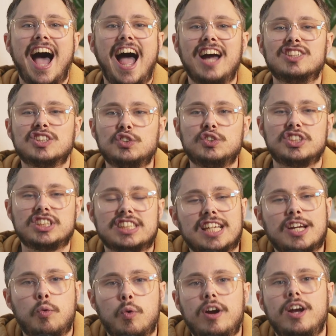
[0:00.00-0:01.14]
also was just
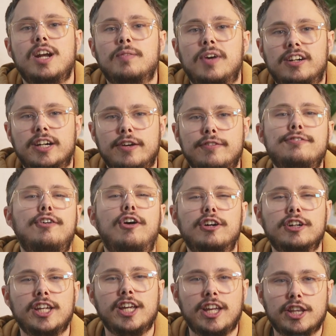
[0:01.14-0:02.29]
like worried about like
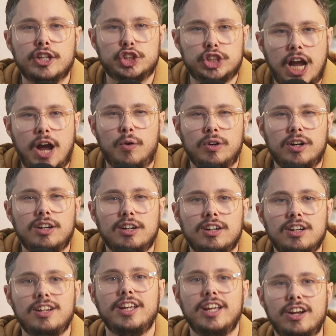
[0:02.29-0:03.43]
falling in the shower,
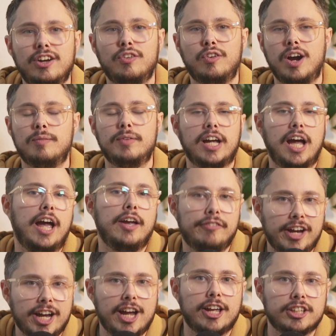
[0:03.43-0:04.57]
where I'm like, if
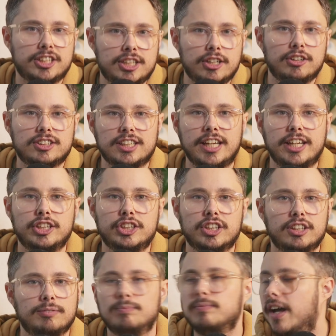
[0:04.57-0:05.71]
I got seriously
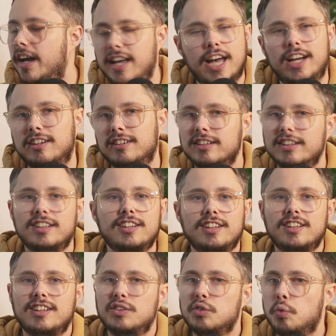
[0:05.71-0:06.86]
injured again,
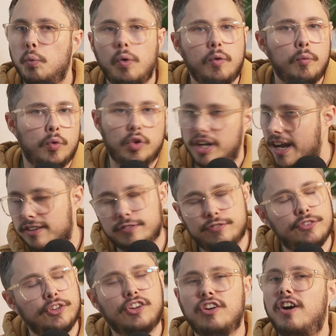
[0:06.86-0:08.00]
we'll have to
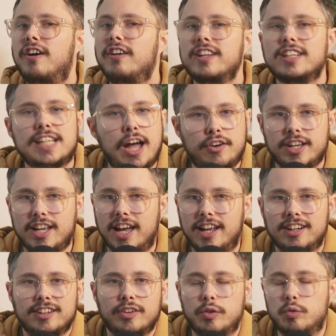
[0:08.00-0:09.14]
figure all this out
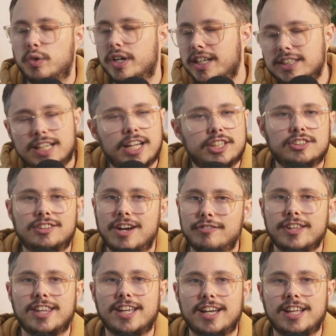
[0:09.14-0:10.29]
again and reschedule
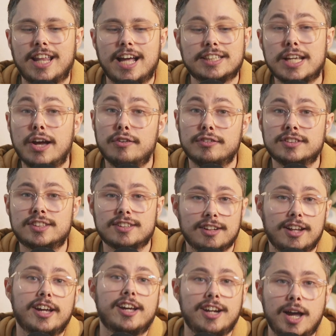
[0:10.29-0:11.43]
everything. And that sounds
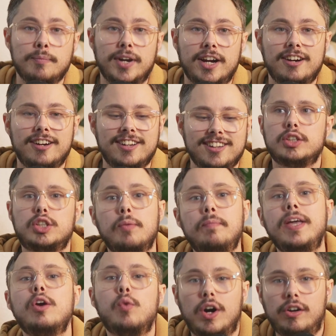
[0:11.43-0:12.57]
like a nightmare. So
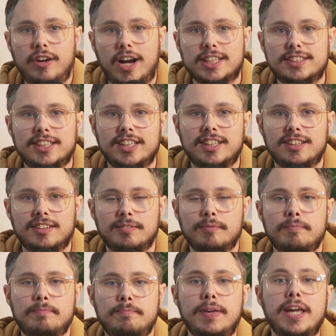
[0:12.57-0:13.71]
being well rested,
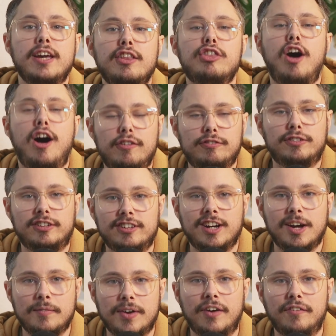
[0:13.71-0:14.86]
being thoughtful
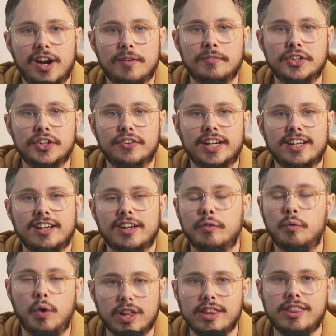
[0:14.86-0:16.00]
about what I'm doing.
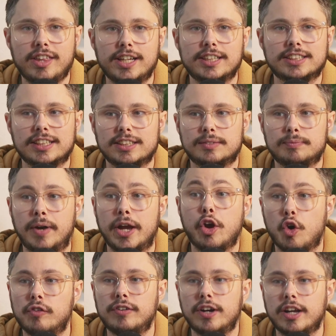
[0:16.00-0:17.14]
One of the things is my
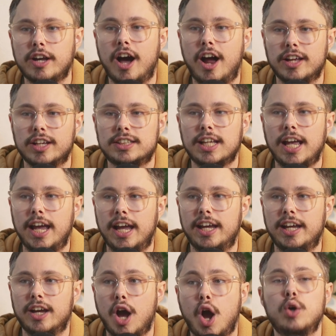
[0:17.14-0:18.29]
girlfriend got us
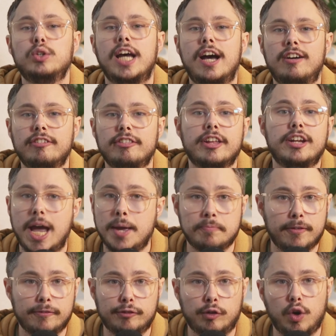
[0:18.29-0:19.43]
a hotel the night
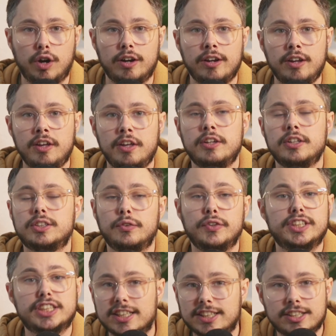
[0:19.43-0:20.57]
before. So we
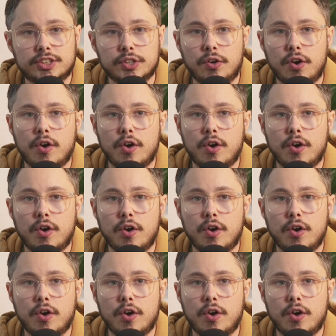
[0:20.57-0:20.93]
checked into a